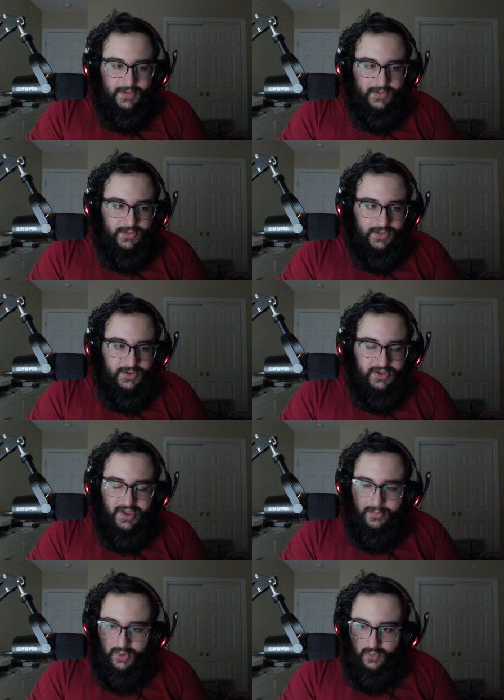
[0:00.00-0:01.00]
The
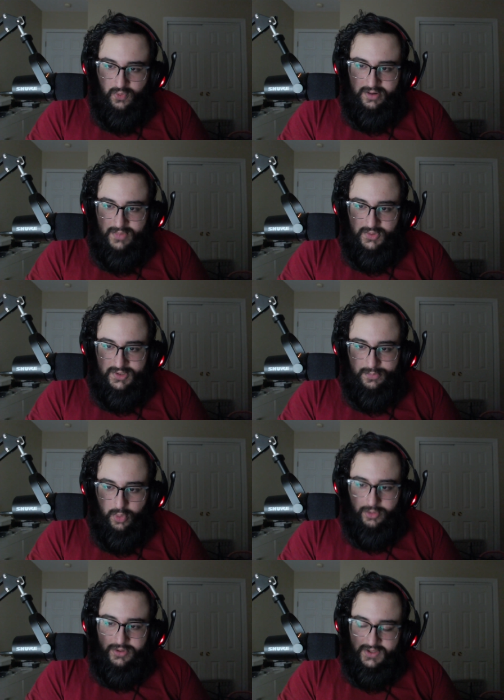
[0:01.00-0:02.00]
number one most
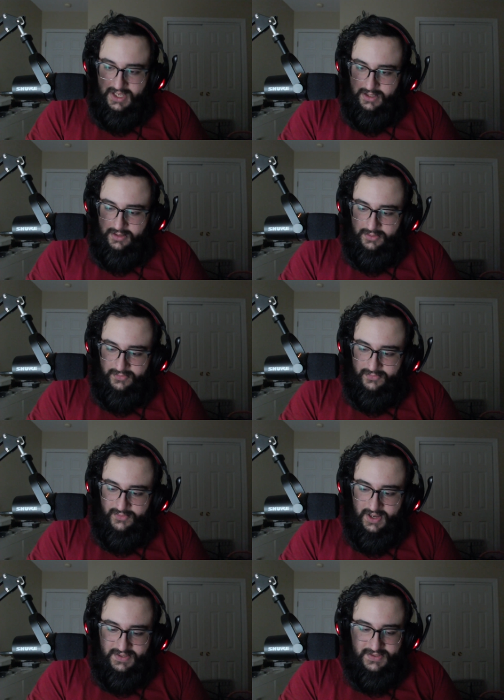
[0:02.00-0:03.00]
important thing
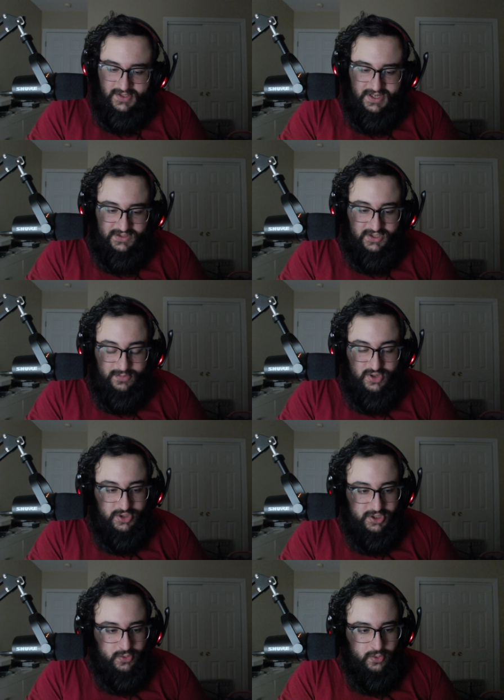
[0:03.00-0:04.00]
for us as
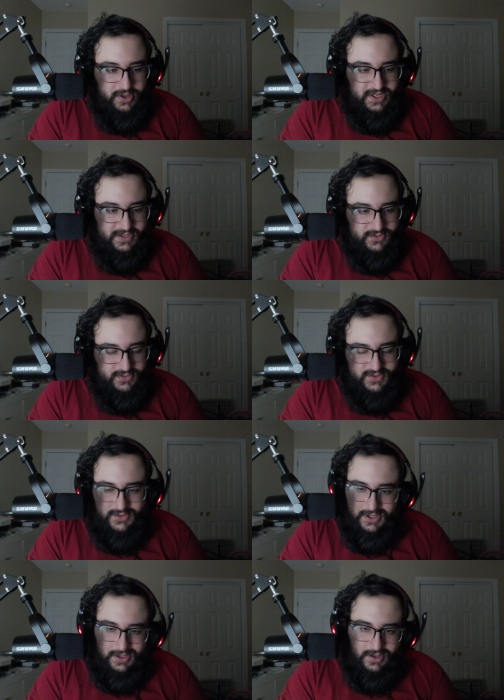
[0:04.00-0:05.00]
community
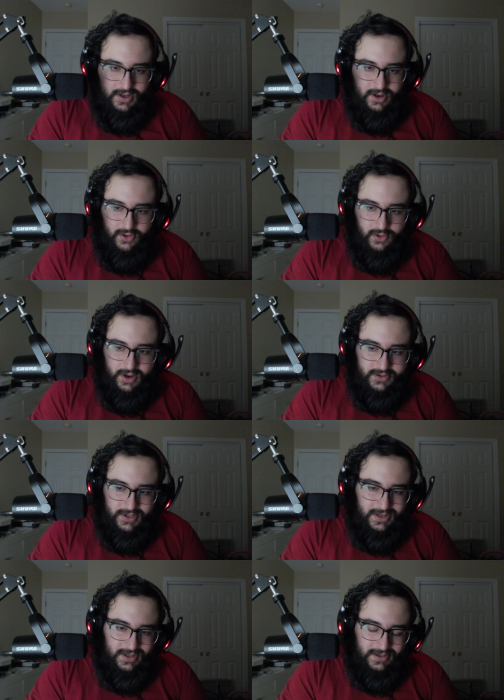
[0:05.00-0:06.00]
organizers, like uh, across,
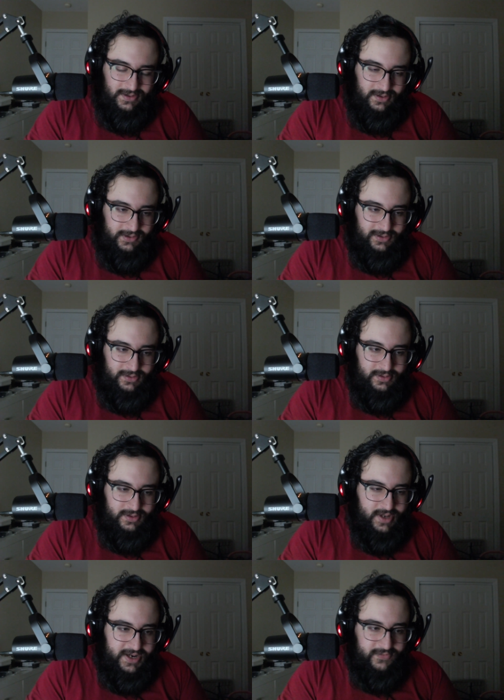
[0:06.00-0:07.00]
like
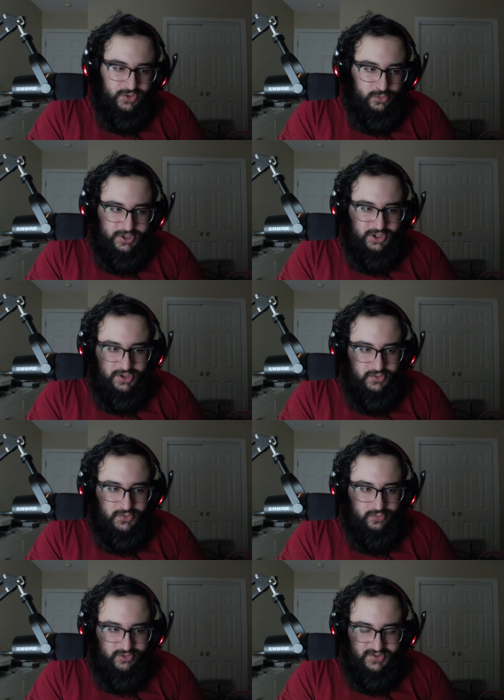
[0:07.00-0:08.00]
not even Twitch and
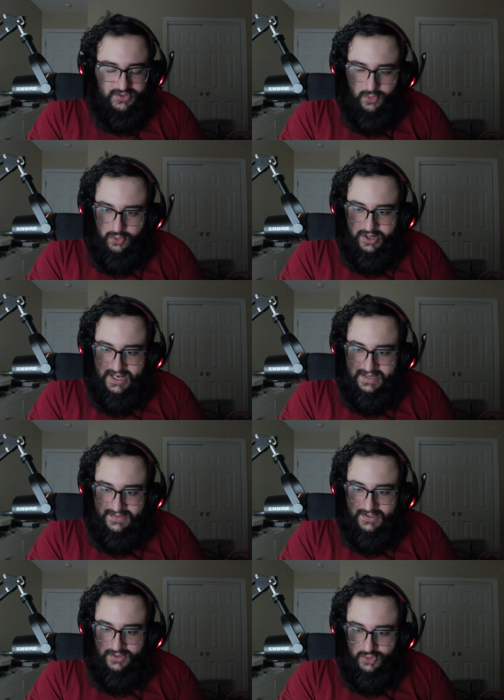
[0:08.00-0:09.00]
YouTube, just
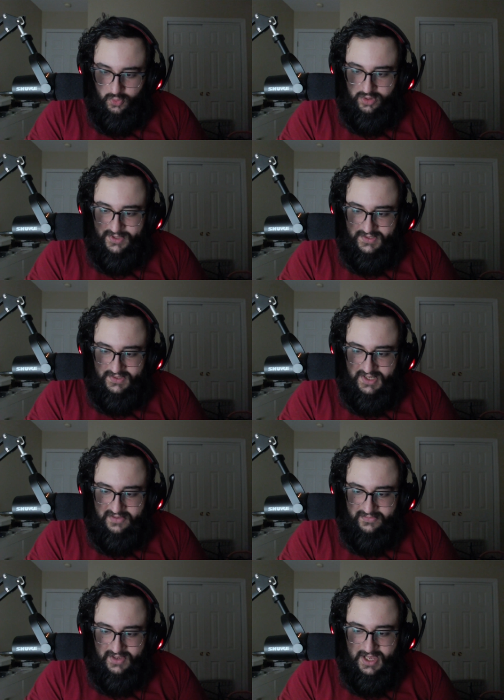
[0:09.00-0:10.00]
organizing tournaments and
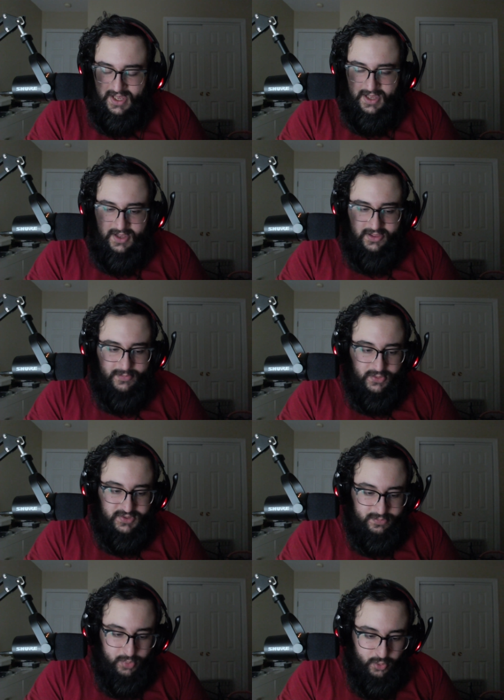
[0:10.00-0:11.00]
stuff. The
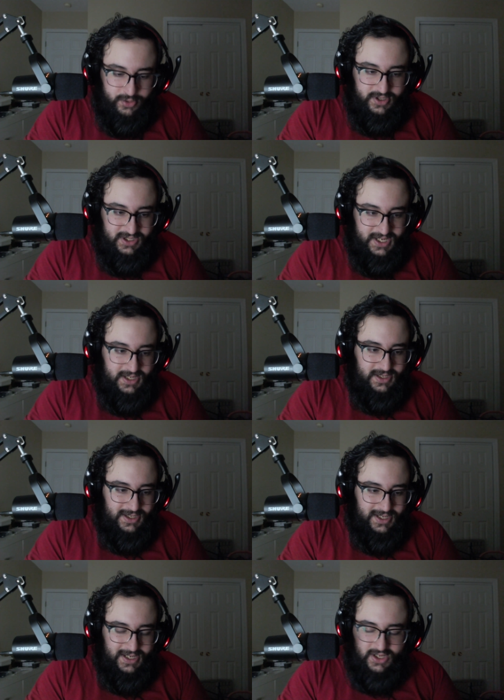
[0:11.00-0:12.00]
most important
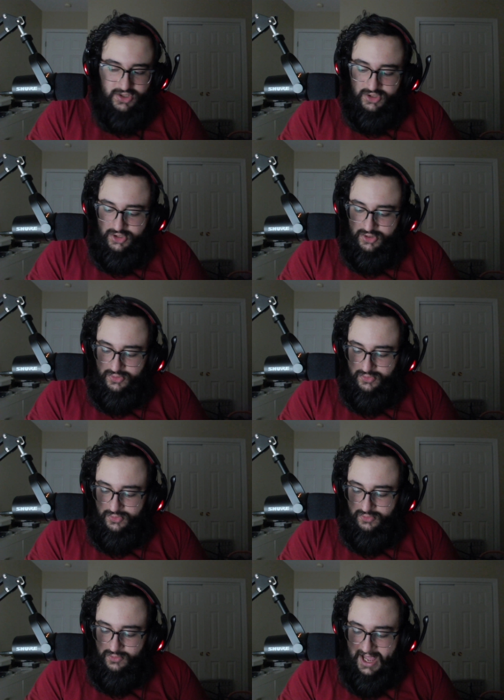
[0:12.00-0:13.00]
thing is
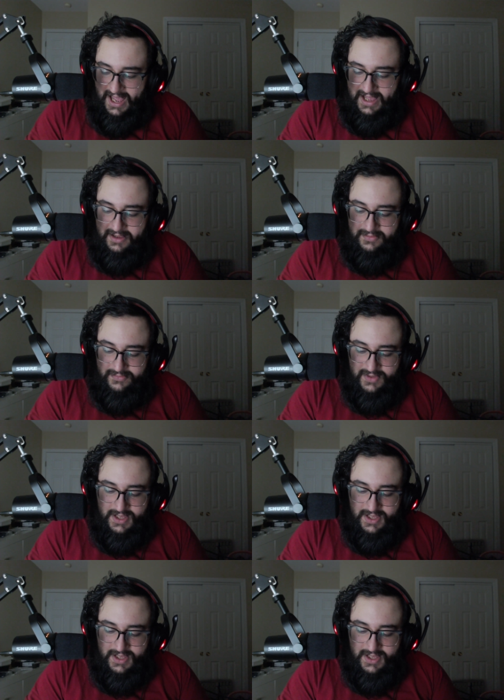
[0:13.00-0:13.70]
to have